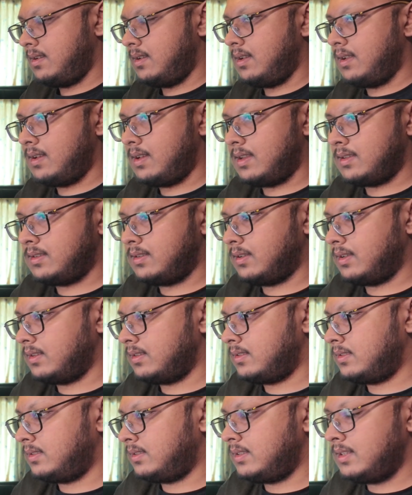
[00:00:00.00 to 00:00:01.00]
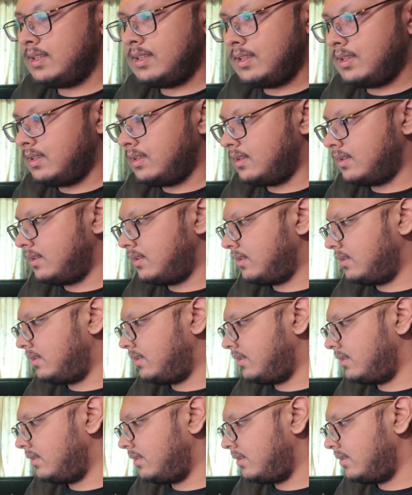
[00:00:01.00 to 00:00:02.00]
And as you can see,
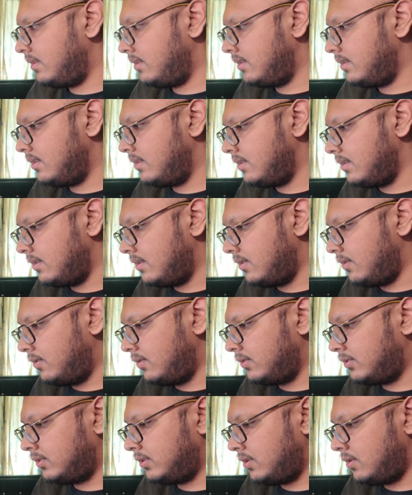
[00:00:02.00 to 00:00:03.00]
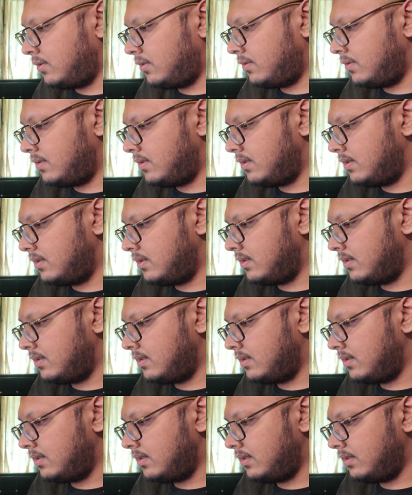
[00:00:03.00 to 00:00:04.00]
also
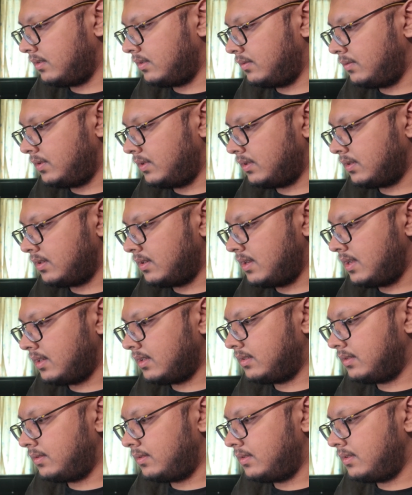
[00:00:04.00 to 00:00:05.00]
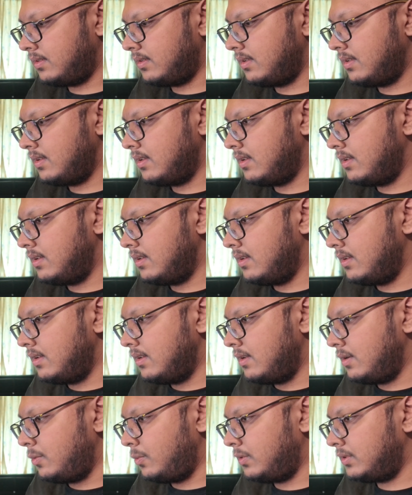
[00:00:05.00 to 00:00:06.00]
we connect
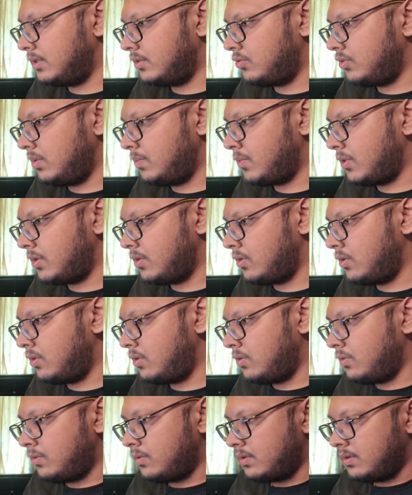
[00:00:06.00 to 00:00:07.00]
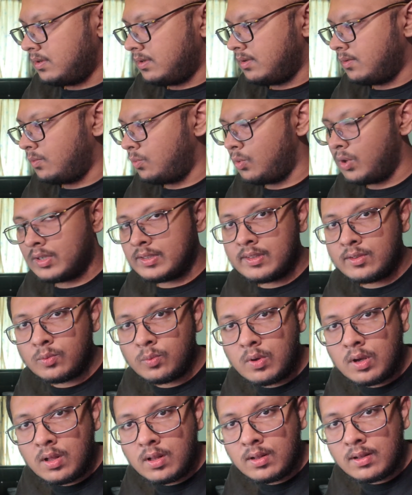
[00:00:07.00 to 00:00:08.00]
with the 3.0 works as
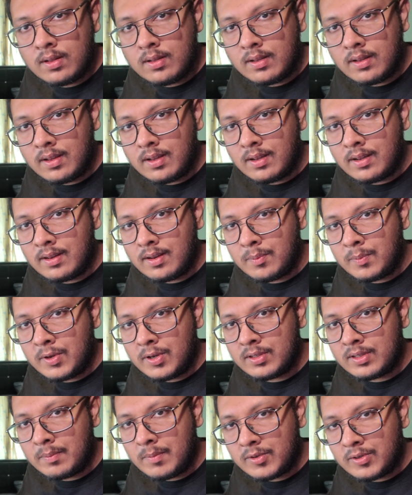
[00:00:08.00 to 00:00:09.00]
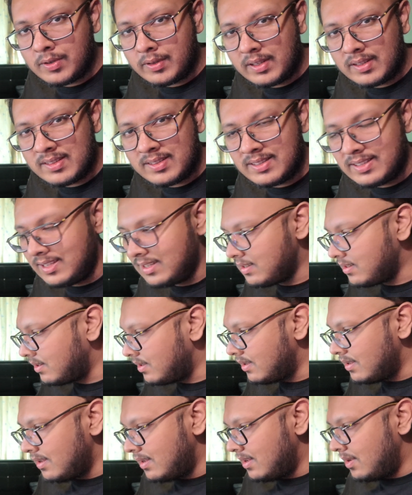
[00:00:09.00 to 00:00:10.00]
well. It appears, I'm not sure you can see it,
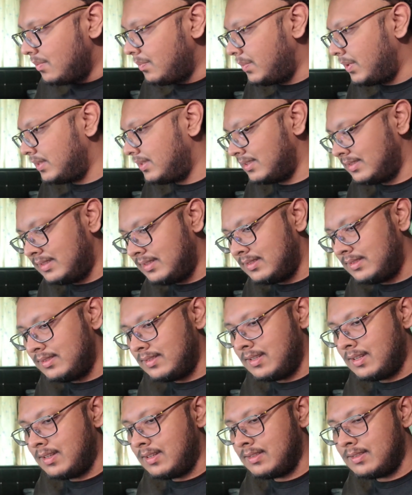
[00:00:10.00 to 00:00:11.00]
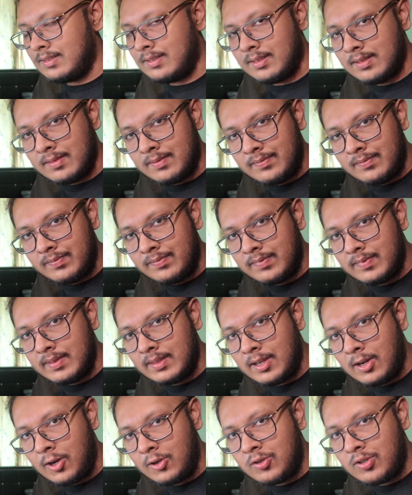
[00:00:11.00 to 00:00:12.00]
but this the
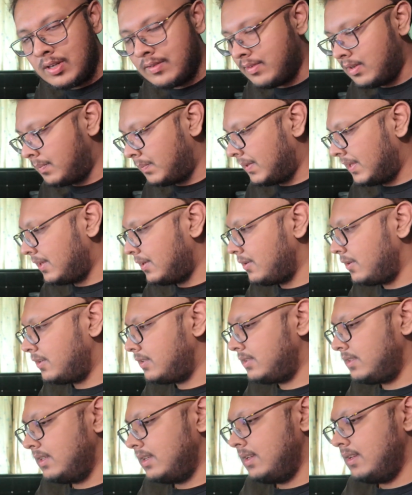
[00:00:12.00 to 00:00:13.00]
hard drive appears.